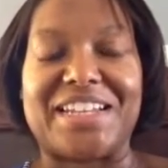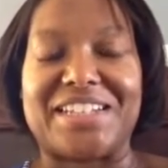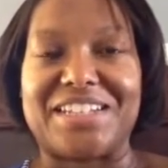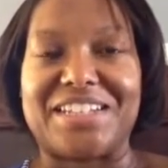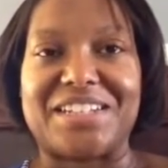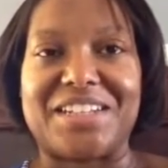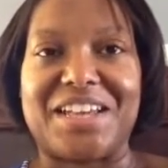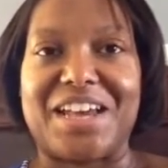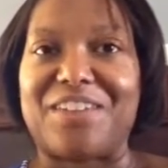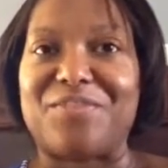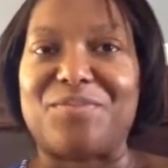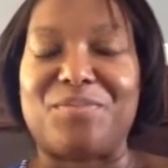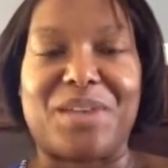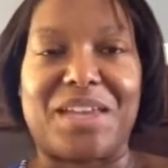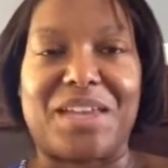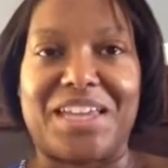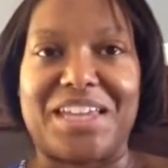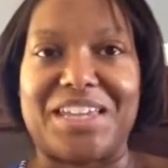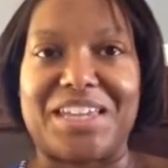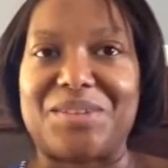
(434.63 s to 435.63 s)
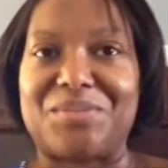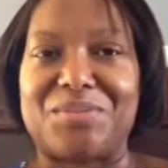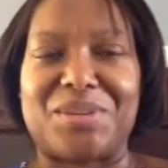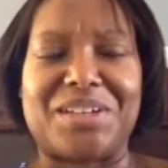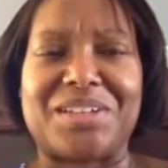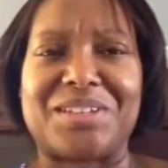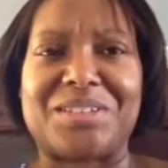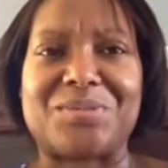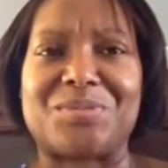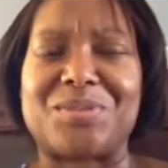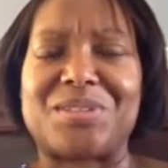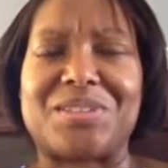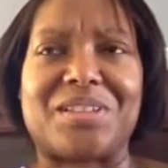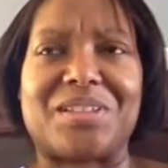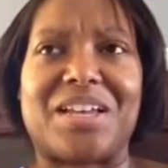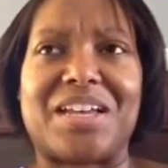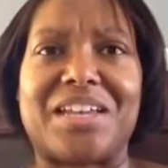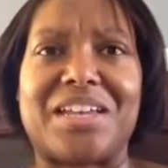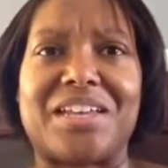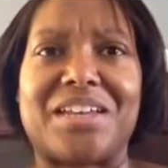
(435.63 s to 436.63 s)
didn't have pain, because it was
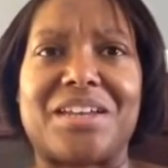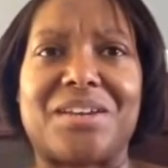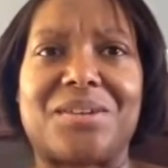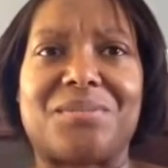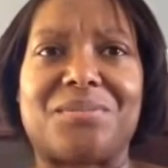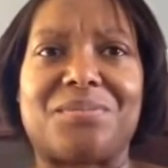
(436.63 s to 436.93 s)
like,